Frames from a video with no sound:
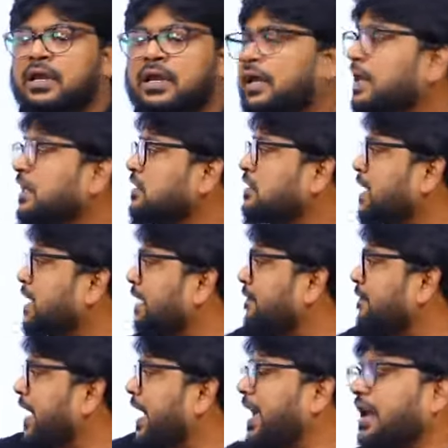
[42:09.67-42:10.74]
In
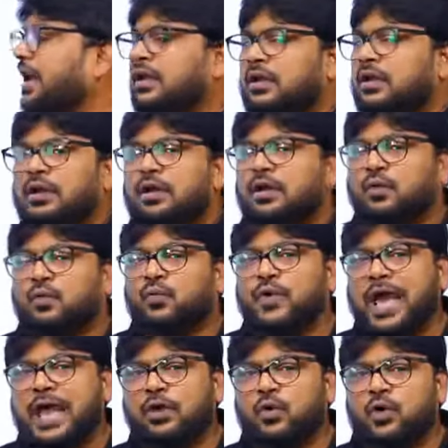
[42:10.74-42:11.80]
survey, we
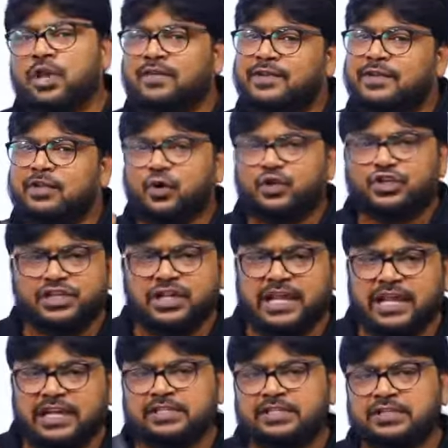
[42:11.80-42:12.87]
are going with
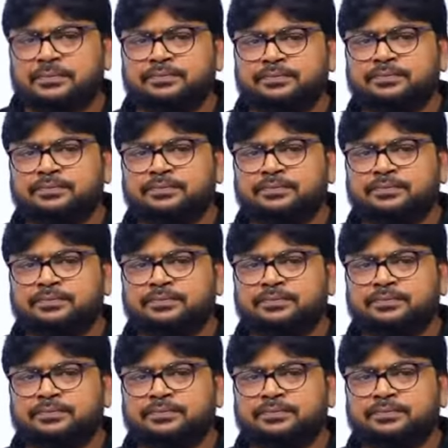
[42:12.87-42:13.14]
questionnaires.